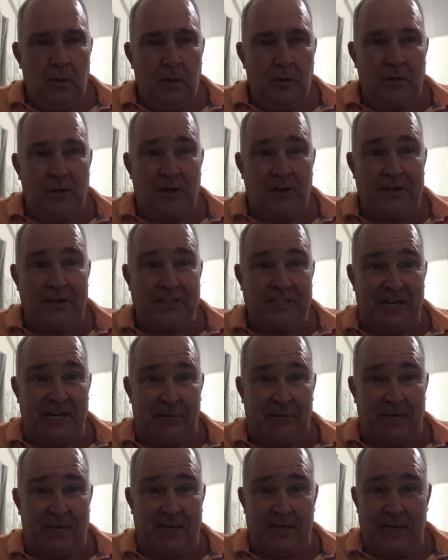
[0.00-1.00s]
They're on
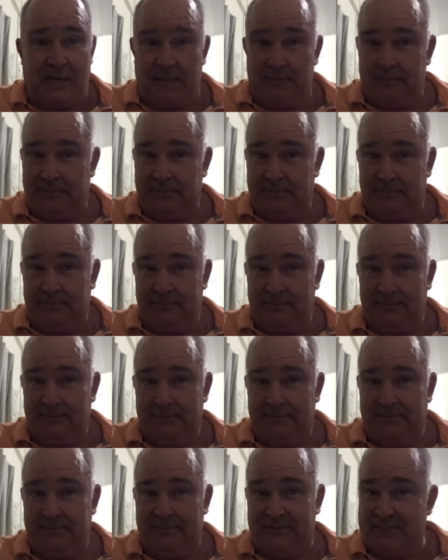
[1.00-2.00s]
sale right now.
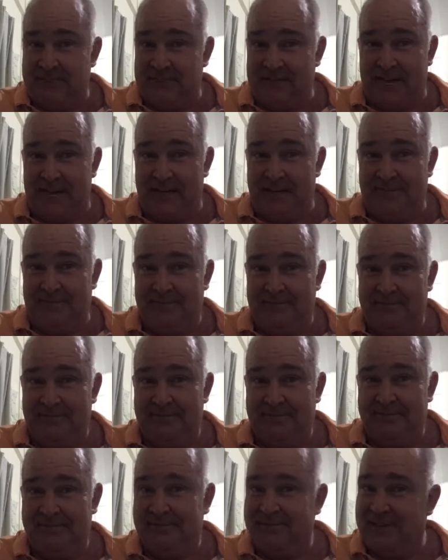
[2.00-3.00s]
Just saying.
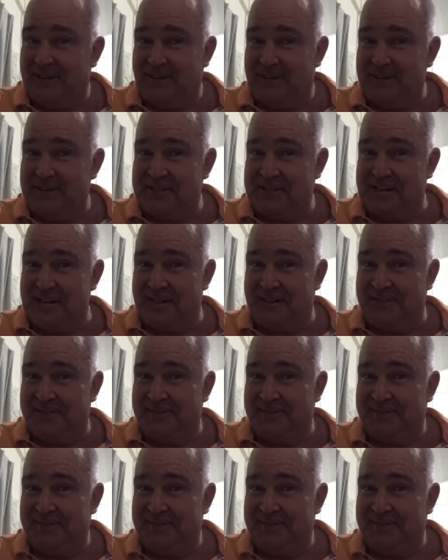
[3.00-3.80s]
They're on sale.